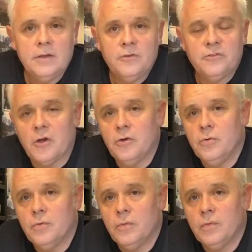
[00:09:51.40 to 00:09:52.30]

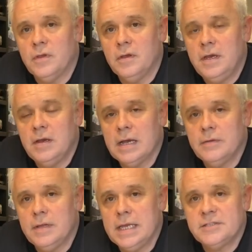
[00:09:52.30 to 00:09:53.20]
So the
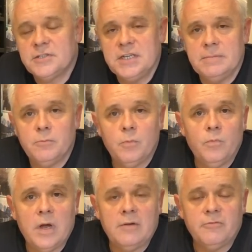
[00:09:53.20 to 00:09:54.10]
next step
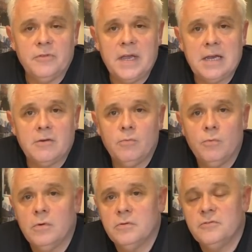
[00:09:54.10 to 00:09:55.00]
after that
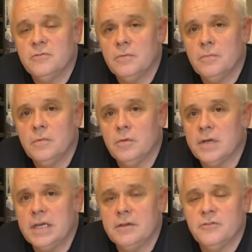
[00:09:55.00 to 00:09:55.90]
was
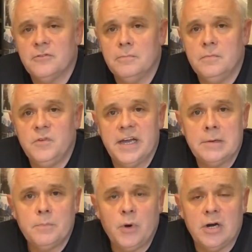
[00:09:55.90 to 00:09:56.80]
looking at some
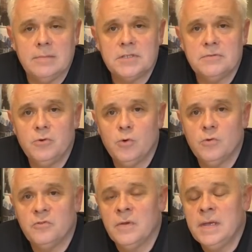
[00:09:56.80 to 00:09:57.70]
downpipes and of
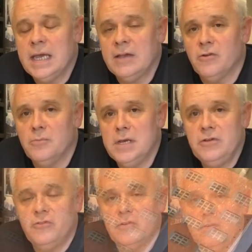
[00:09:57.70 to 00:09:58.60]
course as I
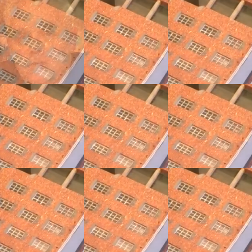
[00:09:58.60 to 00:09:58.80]
mentioned